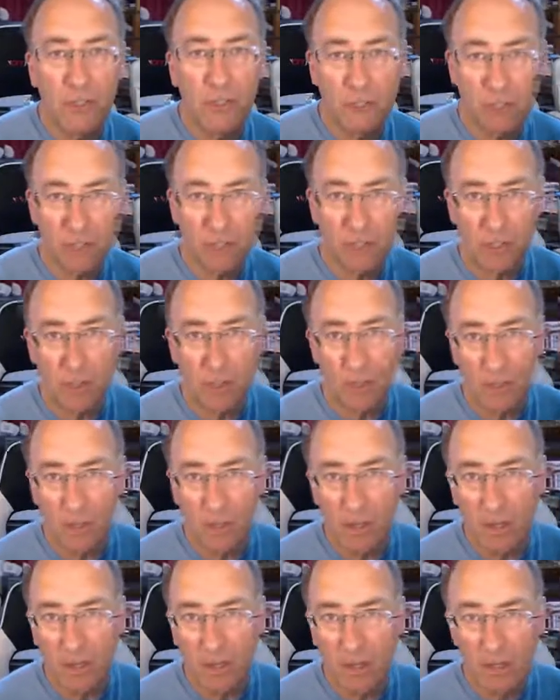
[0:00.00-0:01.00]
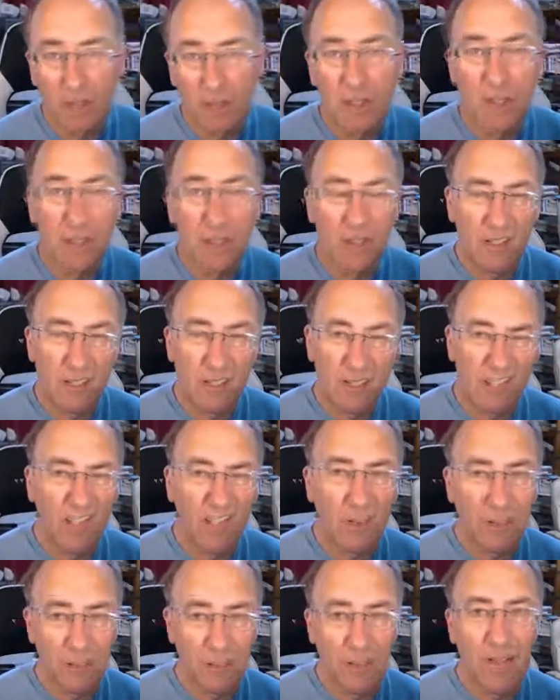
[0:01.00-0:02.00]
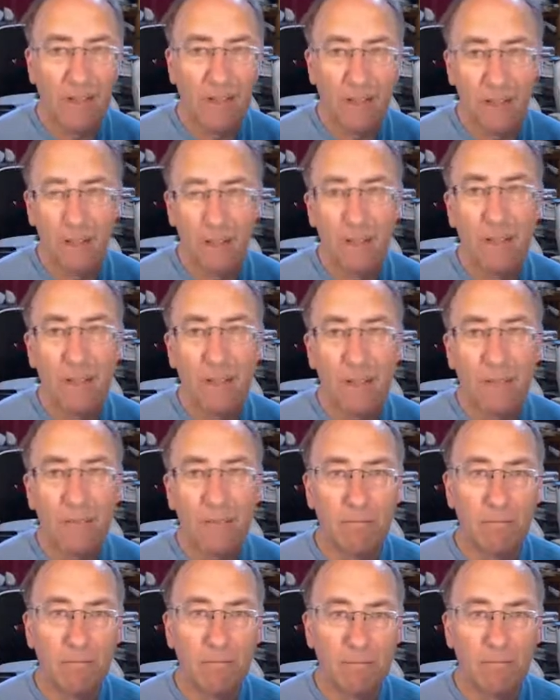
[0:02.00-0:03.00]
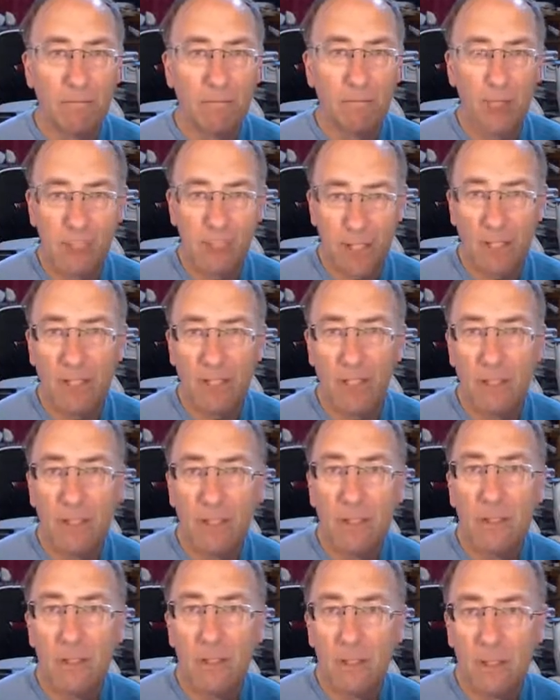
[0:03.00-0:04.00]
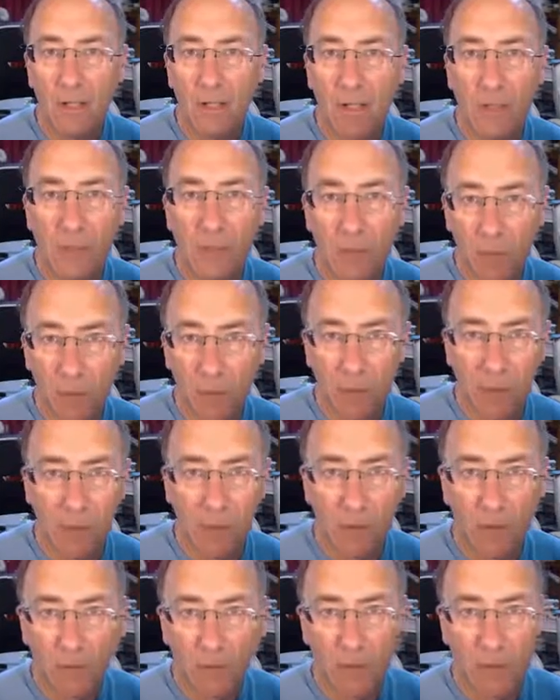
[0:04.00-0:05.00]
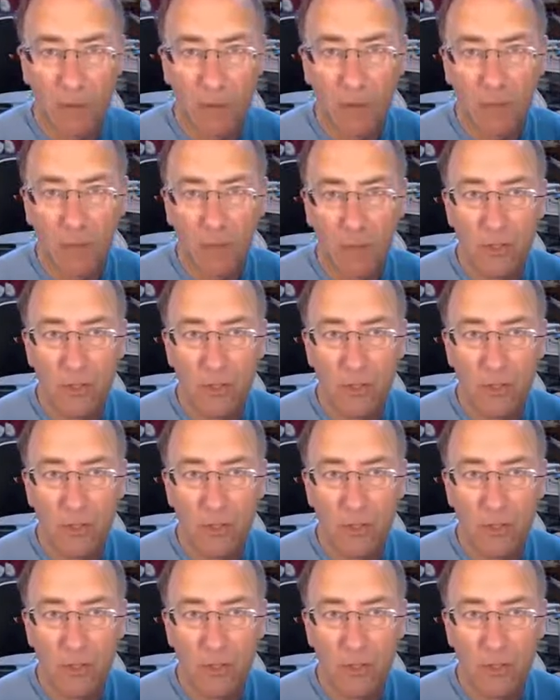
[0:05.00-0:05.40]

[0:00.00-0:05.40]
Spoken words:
reason why. Sounds technically legit, and we will respond to it.